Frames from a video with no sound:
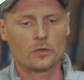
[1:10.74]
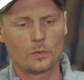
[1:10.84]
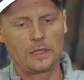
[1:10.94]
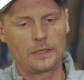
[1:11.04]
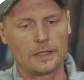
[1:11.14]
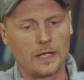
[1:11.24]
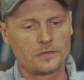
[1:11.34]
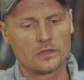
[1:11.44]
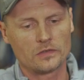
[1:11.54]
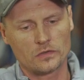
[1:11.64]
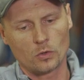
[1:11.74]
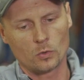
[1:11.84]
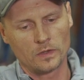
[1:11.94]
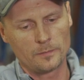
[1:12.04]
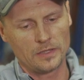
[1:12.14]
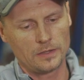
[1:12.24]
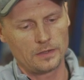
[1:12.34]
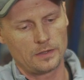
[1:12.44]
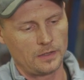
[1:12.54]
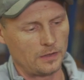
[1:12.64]
Guerini Essex Gold Limited
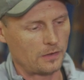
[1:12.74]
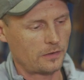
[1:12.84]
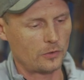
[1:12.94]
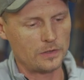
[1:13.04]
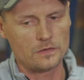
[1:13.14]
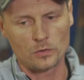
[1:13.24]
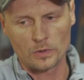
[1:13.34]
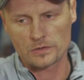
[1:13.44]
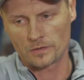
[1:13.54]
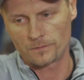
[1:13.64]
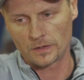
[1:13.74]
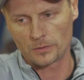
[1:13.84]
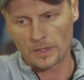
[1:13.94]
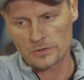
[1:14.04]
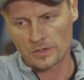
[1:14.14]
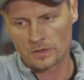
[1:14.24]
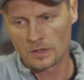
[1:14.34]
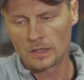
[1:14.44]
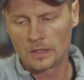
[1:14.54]
in a 32-inch configuration.